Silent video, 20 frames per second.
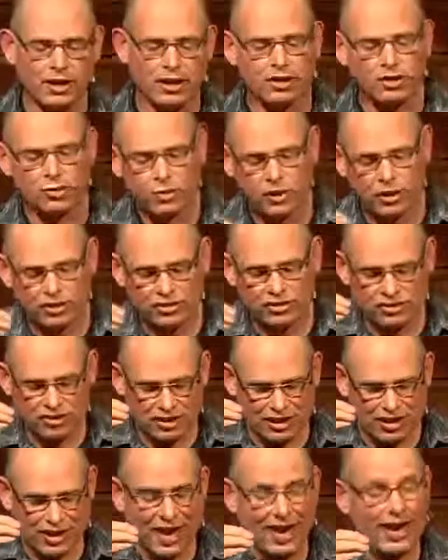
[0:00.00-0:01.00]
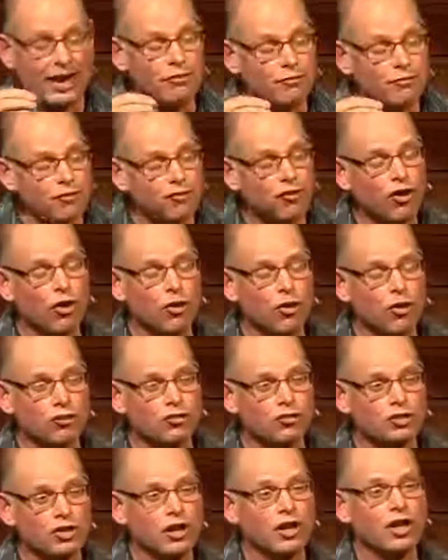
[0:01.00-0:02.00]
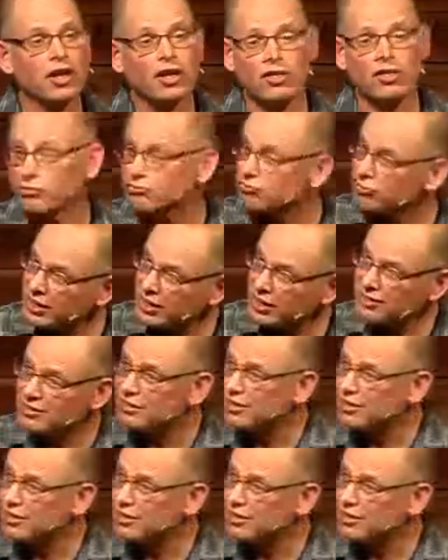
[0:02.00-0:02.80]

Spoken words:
other words, to get involved. The reason